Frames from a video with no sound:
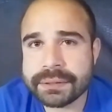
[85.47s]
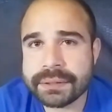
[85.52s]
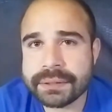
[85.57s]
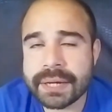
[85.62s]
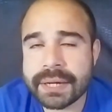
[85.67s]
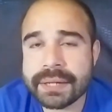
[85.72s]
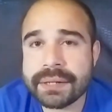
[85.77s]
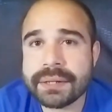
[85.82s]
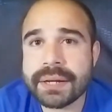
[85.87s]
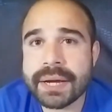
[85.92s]

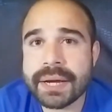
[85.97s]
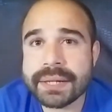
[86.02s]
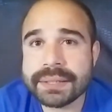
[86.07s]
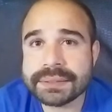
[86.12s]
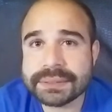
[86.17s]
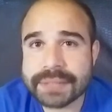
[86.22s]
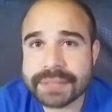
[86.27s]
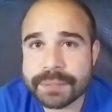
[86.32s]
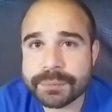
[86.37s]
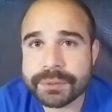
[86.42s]
I, I
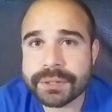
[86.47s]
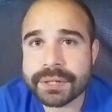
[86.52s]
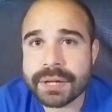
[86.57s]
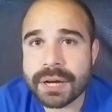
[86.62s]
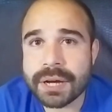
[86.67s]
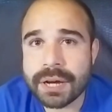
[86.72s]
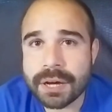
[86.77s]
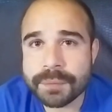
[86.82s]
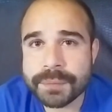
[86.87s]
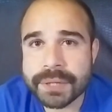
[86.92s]
disabled the
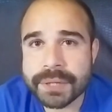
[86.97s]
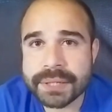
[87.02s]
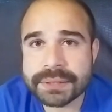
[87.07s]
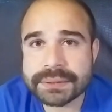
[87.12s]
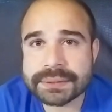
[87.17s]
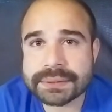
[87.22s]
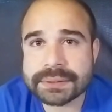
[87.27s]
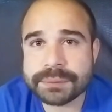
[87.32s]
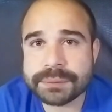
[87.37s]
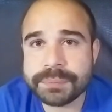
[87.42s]

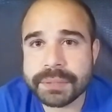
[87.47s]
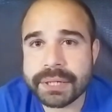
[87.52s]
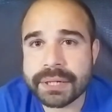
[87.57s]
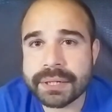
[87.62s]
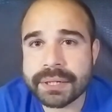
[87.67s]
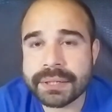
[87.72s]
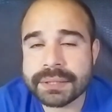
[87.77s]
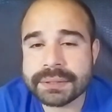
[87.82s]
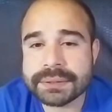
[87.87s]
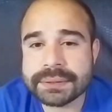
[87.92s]
comments
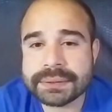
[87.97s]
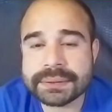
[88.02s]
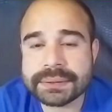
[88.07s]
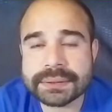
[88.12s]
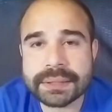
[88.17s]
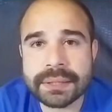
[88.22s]
because